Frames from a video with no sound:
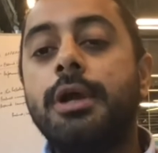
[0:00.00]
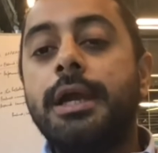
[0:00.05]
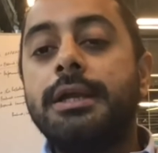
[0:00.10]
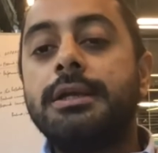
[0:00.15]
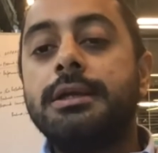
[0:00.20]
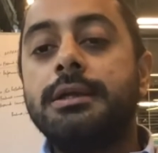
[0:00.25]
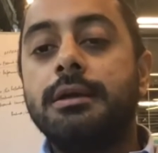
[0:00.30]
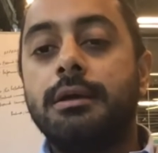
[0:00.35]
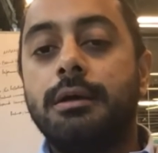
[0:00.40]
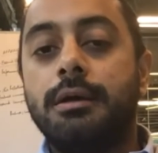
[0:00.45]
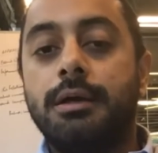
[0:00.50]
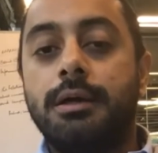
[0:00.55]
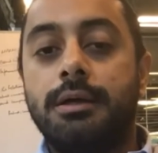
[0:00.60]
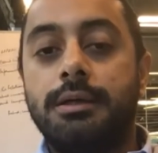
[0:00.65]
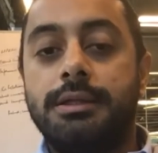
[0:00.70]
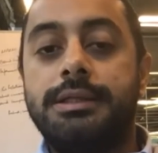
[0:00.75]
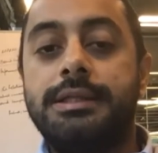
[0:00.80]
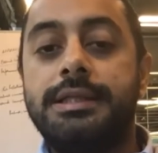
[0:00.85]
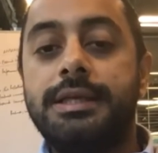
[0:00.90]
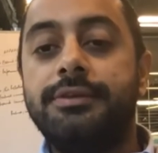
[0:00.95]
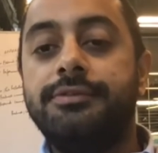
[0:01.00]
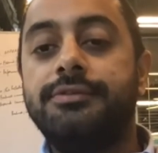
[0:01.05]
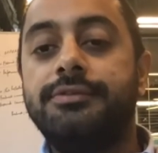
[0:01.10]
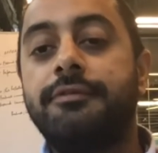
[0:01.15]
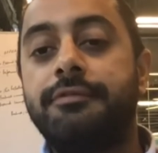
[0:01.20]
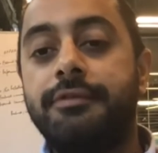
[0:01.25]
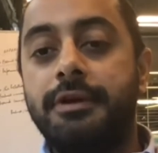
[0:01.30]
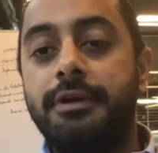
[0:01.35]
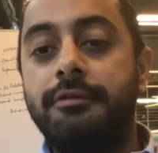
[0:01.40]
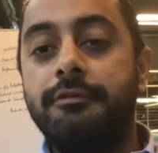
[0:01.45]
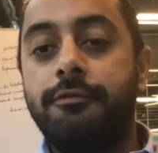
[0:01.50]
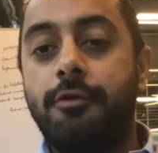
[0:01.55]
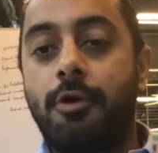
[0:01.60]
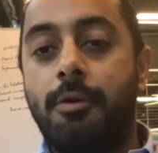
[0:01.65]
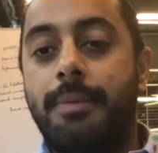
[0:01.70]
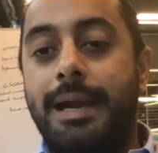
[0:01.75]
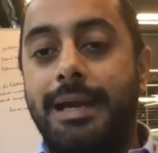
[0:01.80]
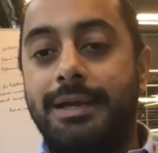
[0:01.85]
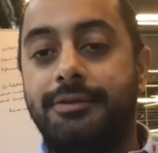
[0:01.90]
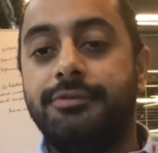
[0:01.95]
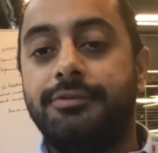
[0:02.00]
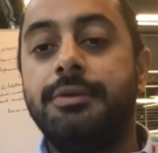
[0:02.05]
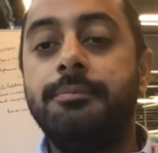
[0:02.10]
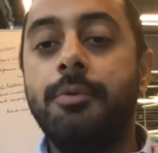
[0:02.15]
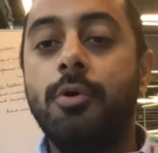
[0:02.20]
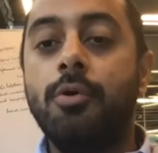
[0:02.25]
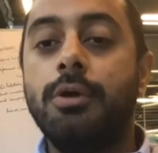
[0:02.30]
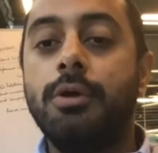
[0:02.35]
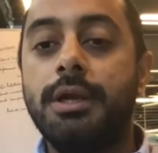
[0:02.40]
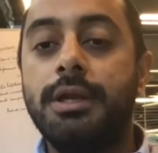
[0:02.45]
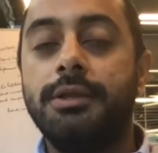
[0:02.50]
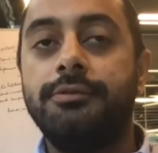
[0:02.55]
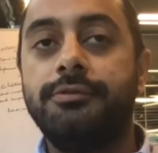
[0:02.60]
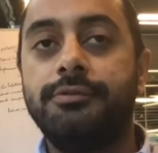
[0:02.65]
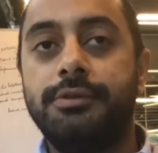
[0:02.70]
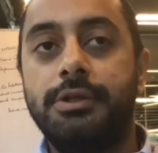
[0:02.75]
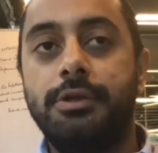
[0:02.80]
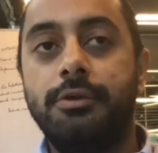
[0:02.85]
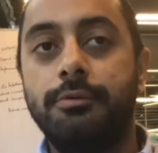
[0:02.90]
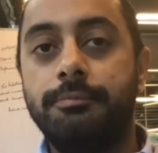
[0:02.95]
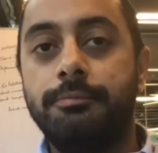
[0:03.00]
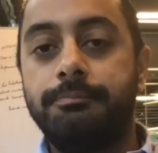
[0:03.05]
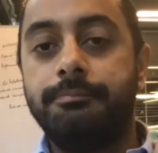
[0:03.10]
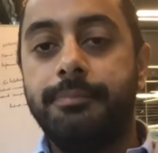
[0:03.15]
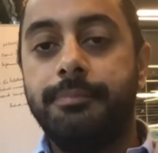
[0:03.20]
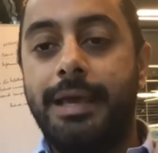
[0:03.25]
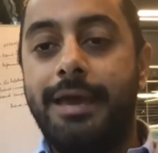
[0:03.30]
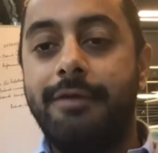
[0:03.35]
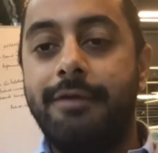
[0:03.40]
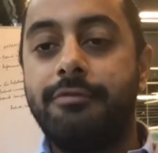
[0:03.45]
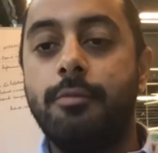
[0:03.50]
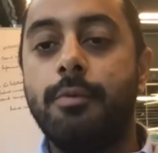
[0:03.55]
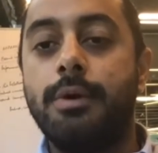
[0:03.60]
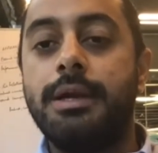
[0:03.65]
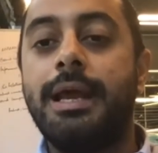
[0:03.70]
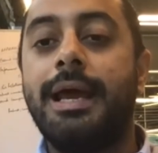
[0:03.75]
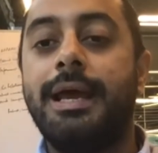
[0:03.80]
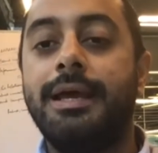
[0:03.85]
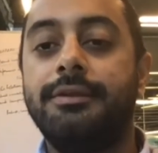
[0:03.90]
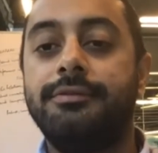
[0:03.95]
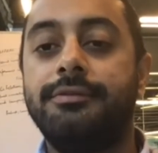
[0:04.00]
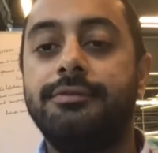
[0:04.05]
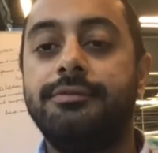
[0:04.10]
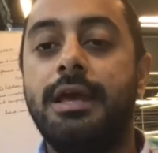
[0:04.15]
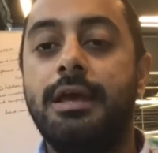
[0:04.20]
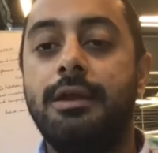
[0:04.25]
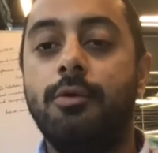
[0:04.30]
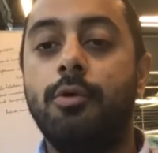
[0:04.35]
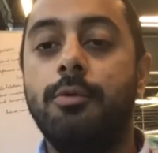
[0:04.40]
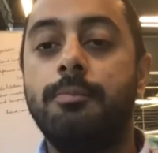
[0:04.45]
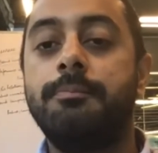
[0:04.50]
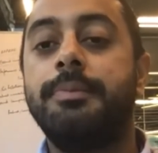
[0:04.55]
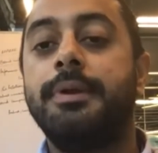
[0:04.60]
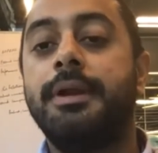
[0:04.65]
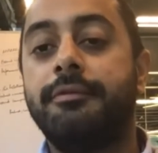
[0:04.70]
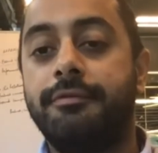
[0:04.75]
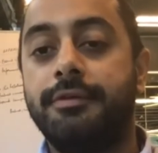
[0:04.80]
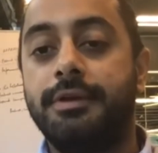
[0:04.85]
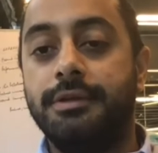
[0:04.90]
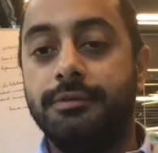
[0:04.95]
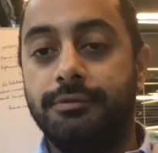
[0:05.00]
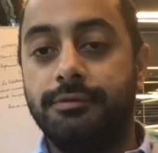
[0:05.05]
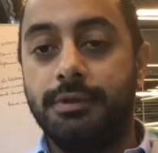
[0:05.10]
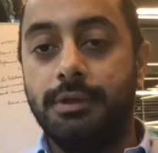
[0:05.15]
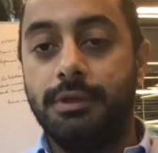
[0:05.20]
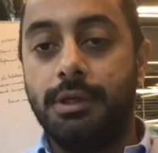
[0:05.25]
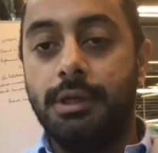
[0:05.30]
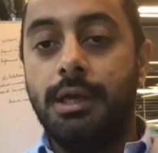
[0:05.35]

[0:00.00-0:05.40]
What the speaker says: at these different formats in poker is, you know, everyone has their own preference.